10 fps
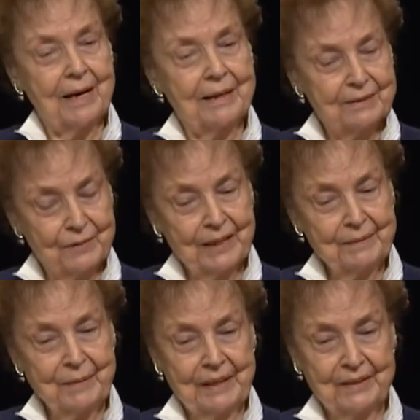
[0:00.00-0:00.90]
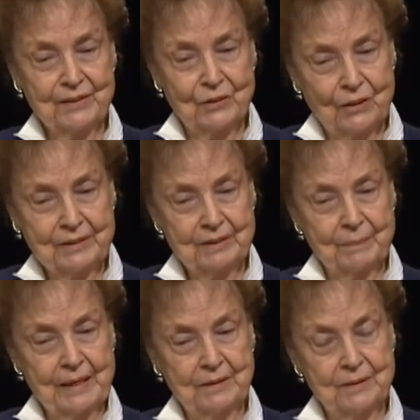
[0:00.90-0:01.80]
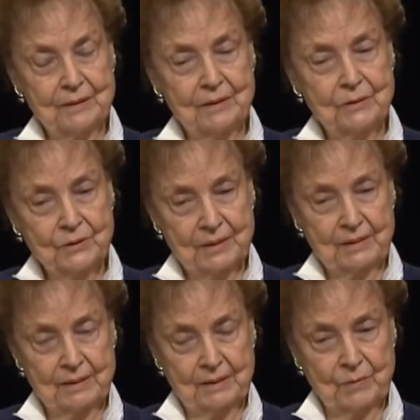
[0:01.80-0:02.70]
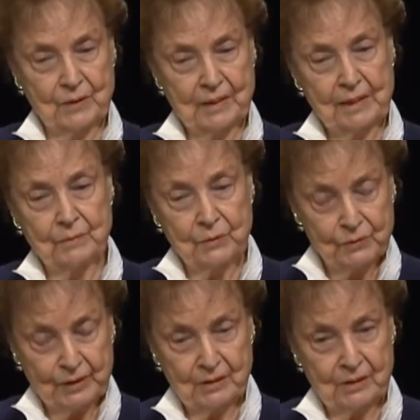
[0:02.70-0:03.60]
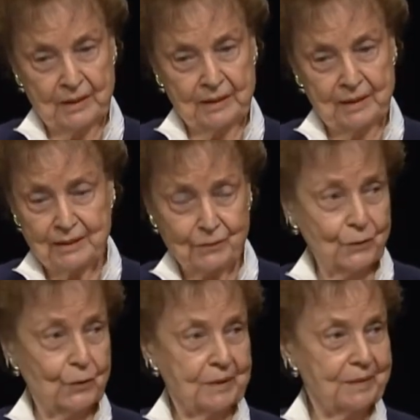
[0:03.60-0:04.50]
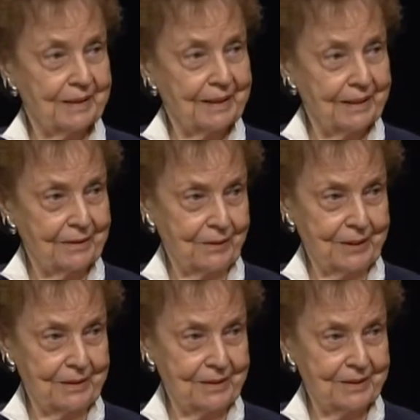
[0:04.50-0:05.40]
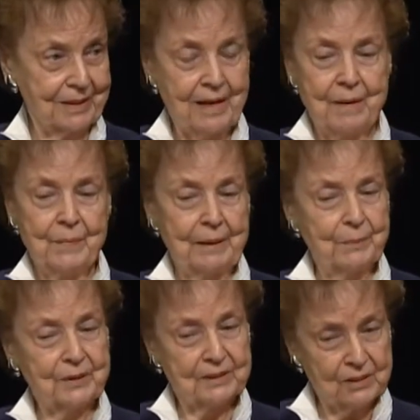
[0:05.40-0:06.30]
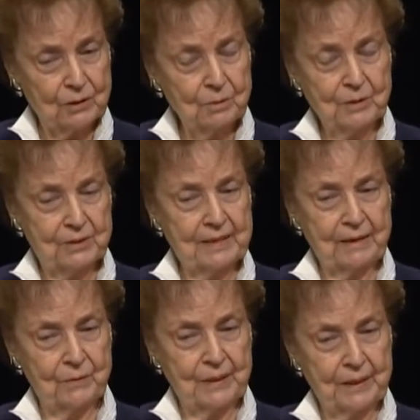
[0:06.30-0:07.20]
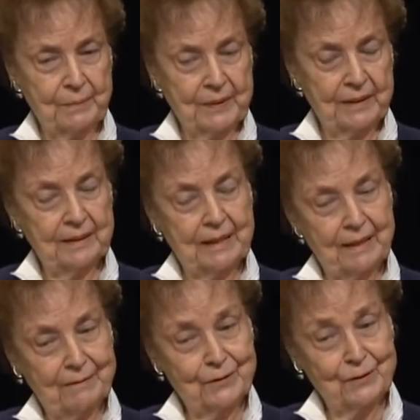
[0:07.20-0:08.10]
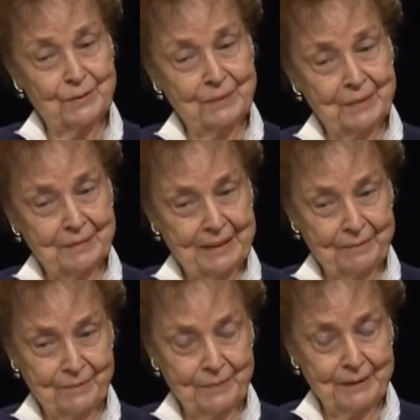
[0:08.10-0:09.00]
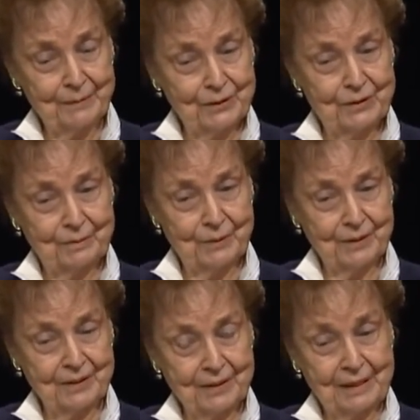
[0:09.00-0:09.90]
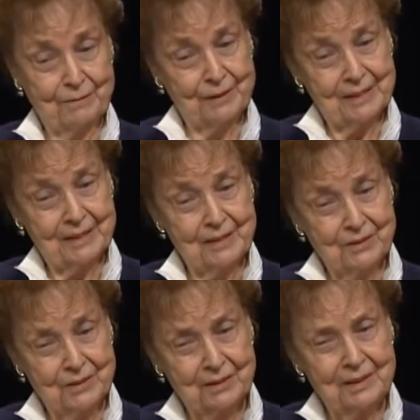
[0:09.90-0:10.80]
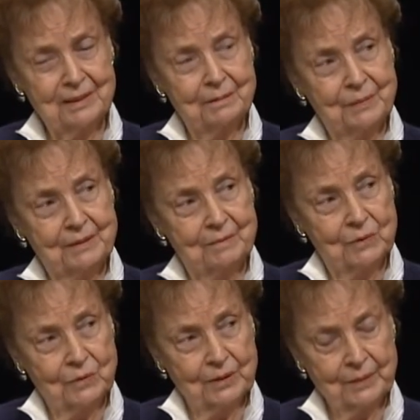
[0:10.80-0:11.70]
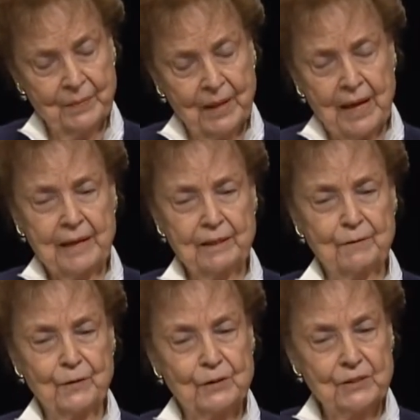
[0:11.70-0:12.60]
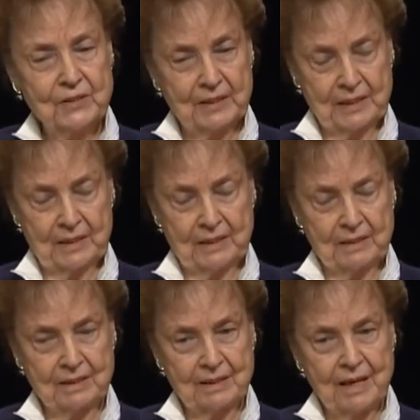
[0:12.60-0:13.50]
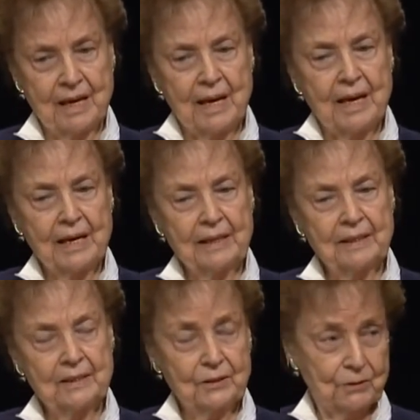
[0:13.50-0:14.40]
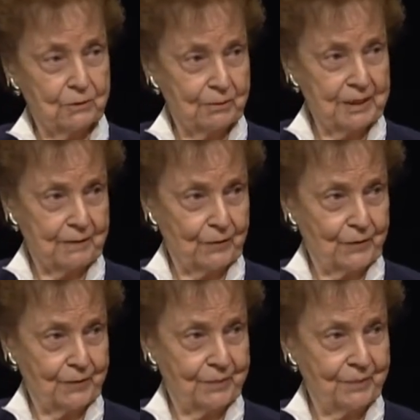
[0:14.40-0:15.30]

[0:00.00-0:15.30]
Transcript: I divide my thoughts about losing someone and moving on into 4 areas. My book is almost that way, but after I published the book, then I realized there's a little bit more. And the first thing is handling your grief.